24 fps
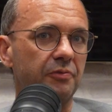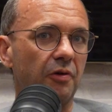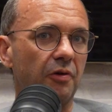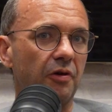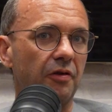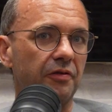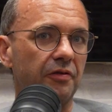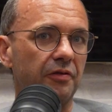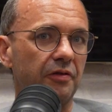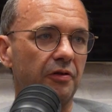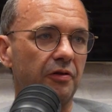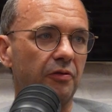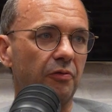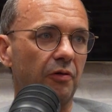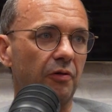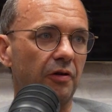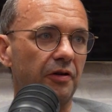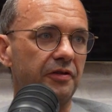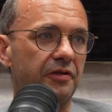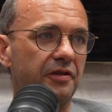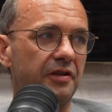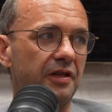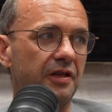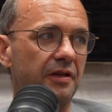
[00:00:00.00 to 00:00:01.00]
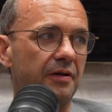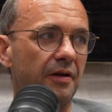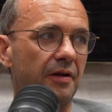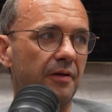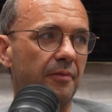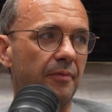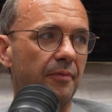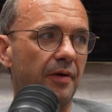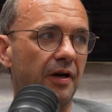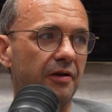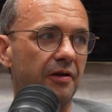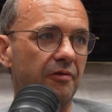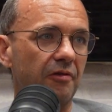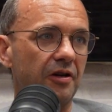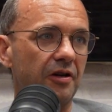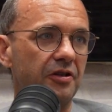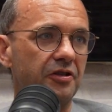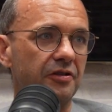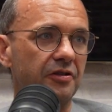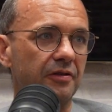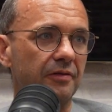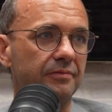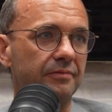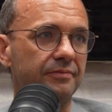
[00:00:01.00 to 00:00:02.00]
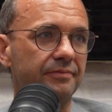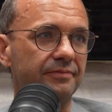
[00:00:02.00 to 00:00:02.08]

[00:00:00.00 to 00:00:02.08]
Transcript: want quality migration.